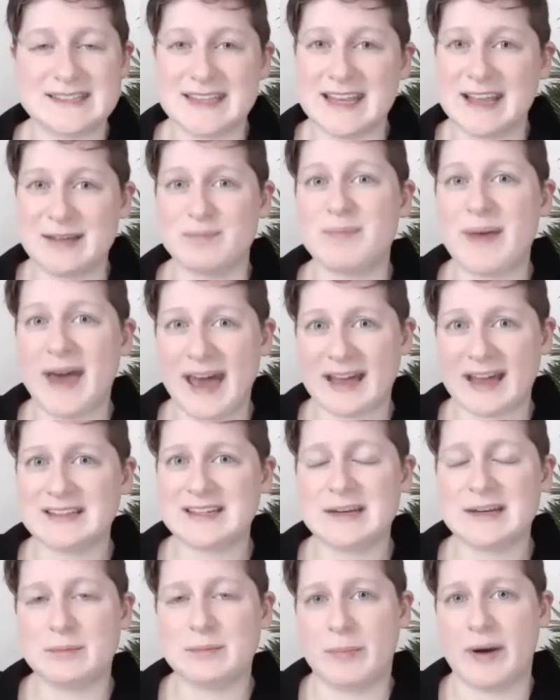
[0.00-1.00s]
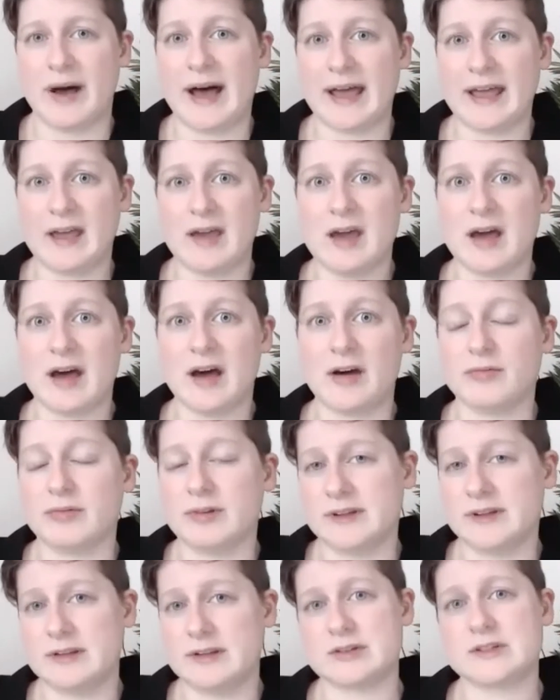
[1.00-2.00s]
impacted by a
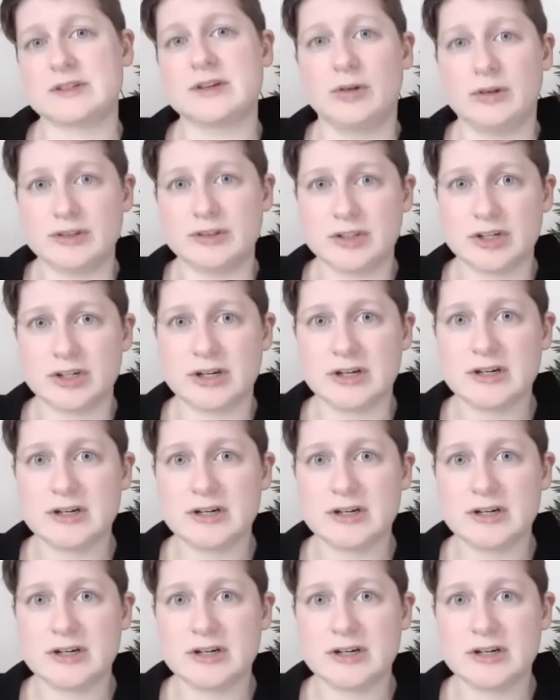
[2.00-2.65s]
religious culture.